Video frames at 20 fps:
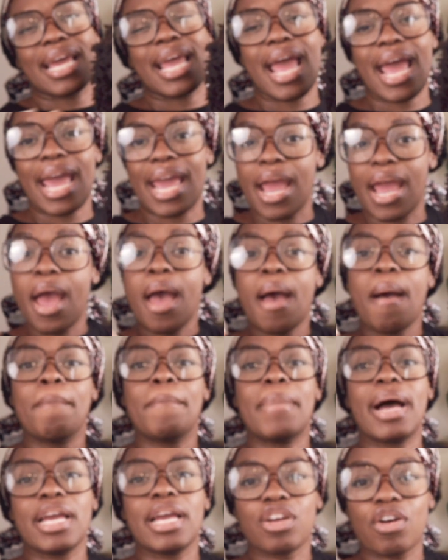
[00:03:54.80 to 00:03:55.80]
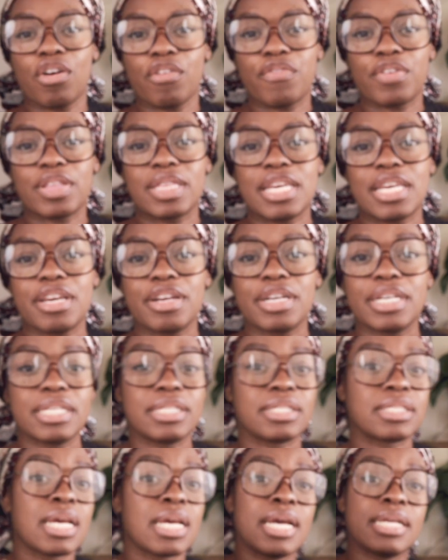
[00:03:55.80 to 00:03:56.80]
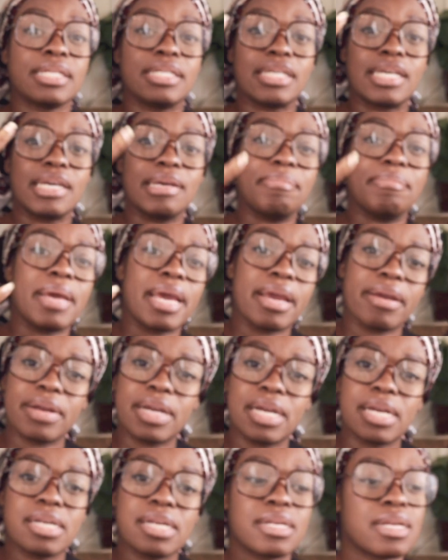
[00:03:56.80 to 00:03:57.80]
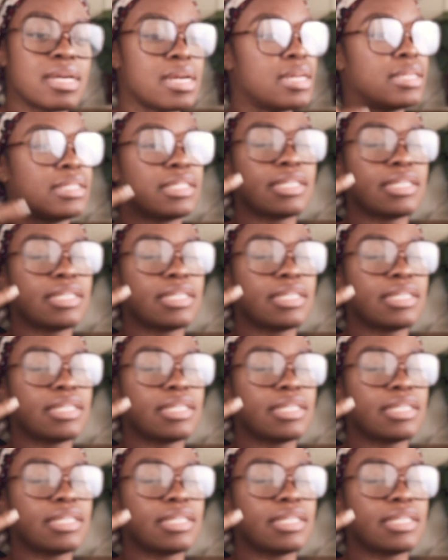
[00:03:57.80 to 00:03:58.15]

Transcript: hey, my goal for the year is to get married,